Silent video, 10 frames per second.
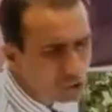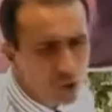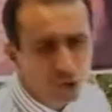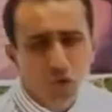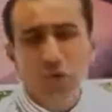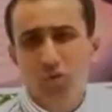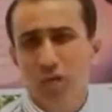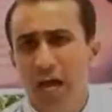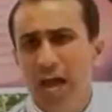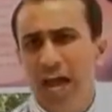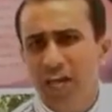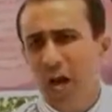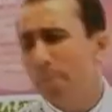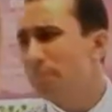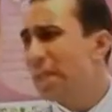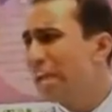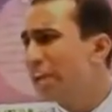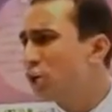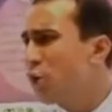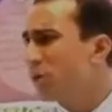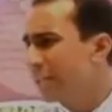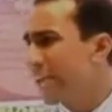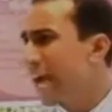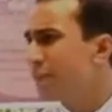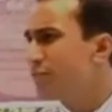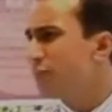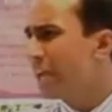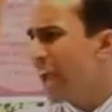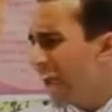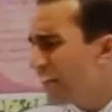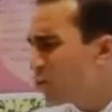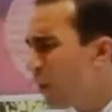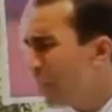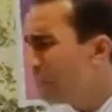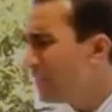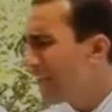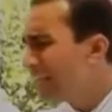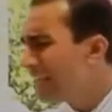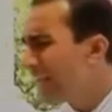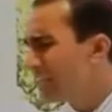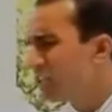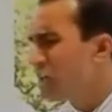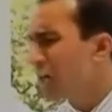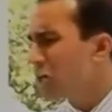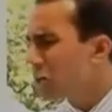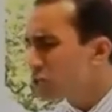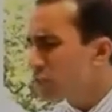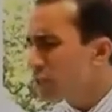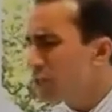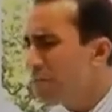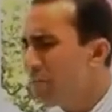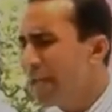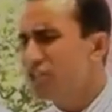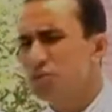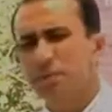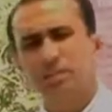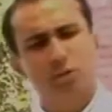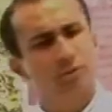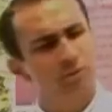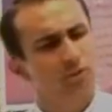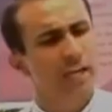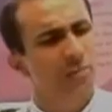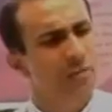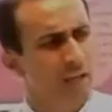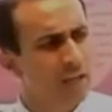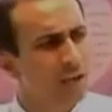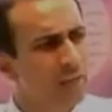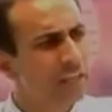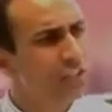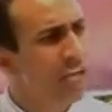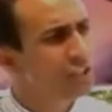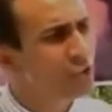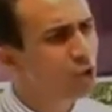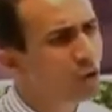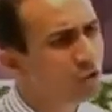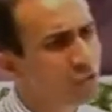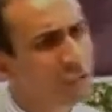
Dolorosa and up the hill called Calvary. And when they get there, to the amazement of Simon, they take the cross